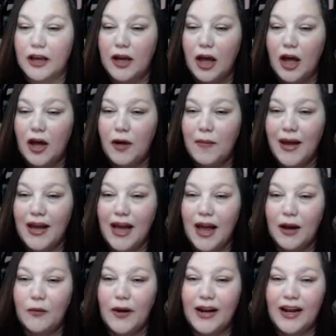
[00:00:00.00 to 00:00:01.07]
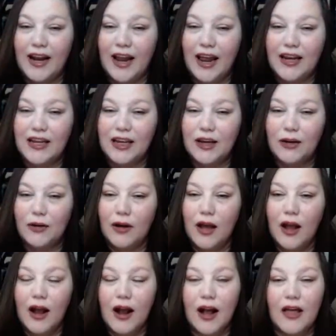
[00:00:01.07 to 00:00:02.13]
like, "Oh my god, what did I do?"
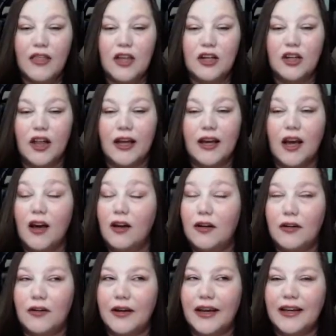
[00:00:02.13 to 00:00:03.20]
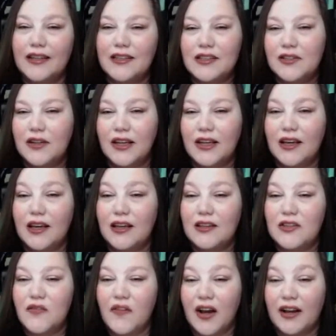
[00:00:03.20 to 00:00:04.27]
And then you're like, "Oh, okay, it's it,
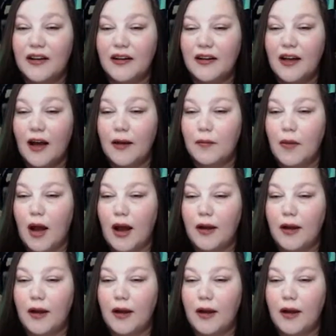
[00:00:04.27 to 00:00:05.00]
it's fine. I'm